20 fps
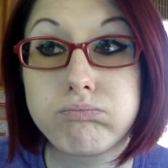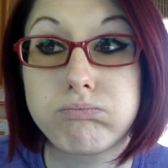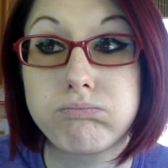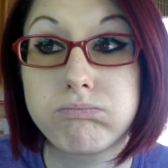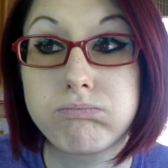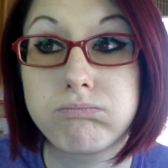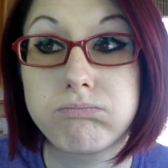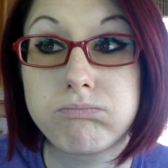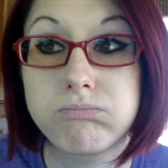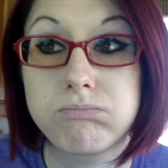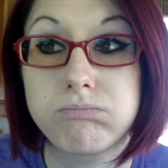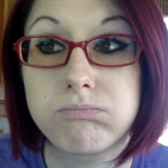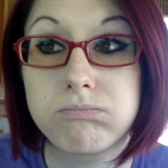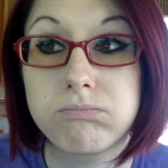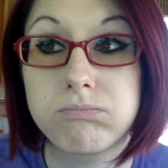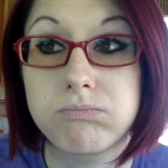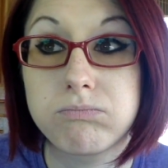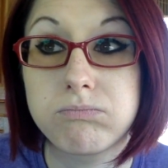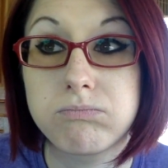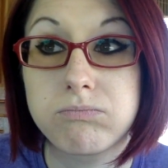
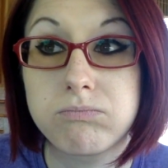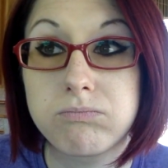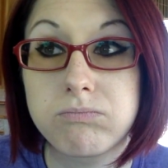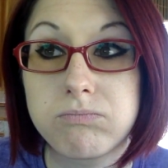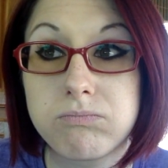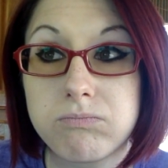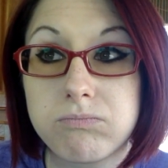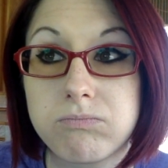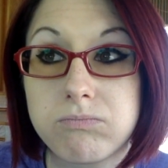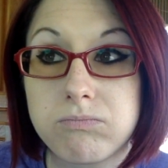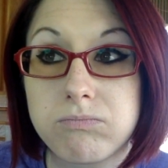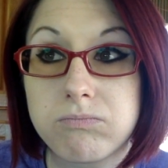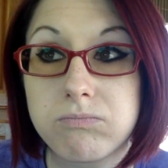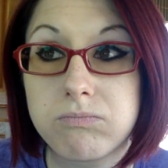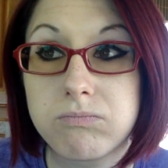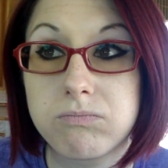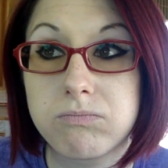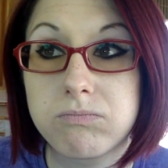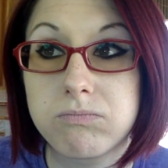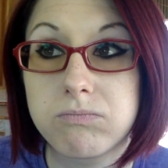
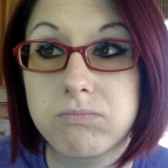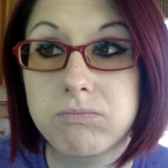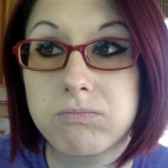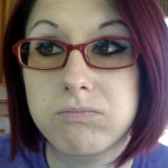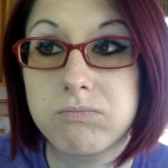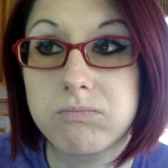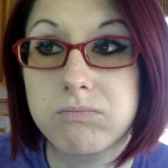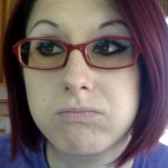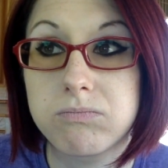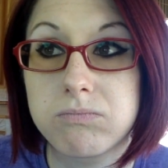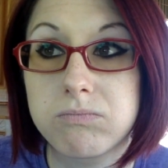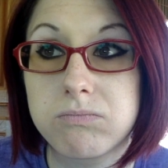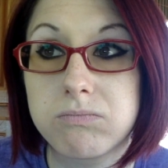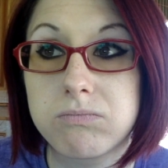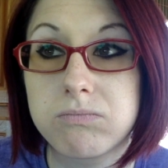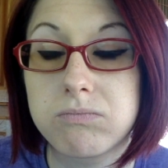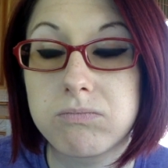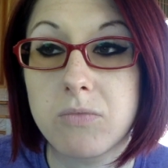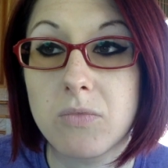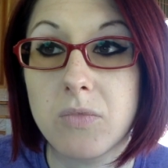
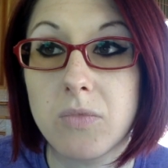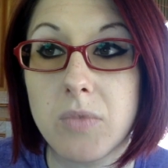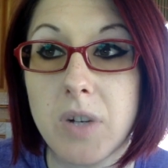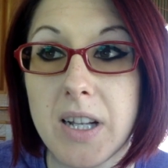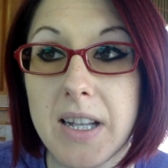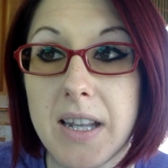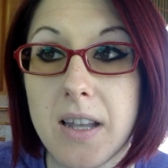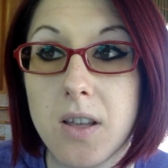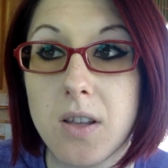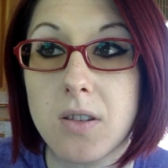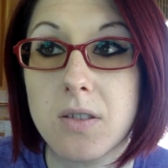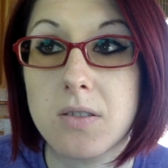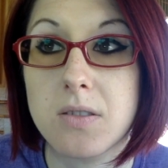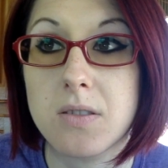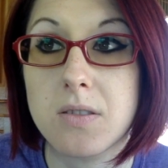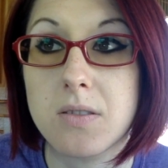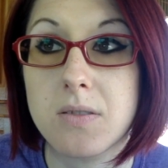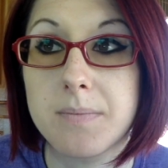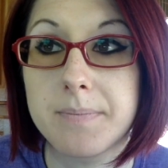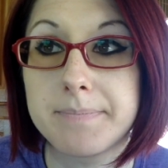
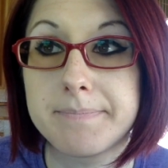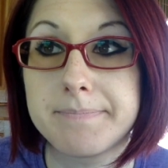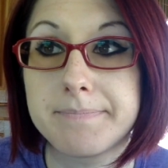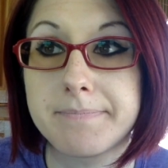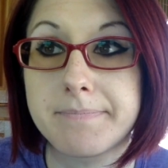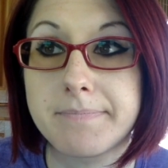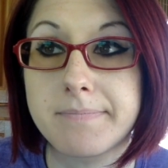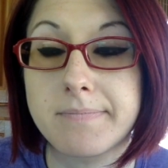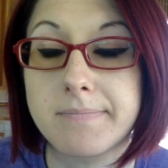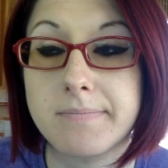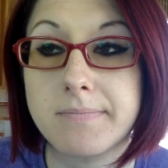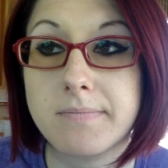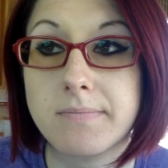(silence)